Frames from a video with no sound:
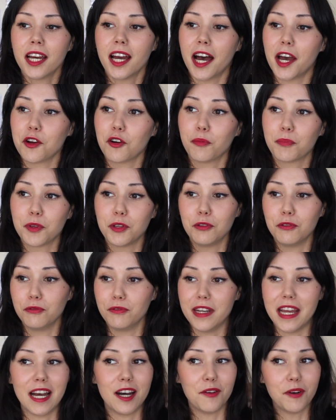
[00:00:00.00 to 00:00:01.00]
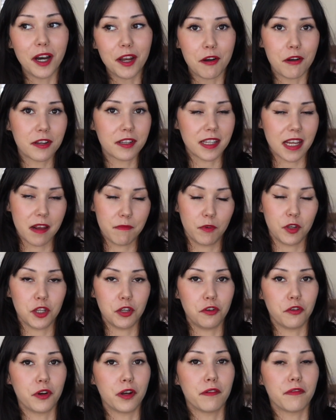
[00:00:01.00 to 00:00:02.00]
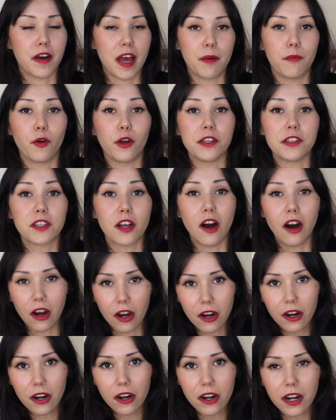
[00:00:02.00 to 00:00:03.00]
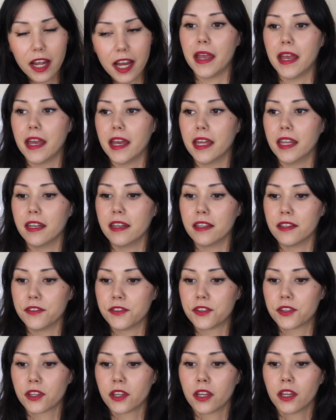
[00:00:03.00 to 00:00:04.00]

I hope you now understand what uterine fibroids are and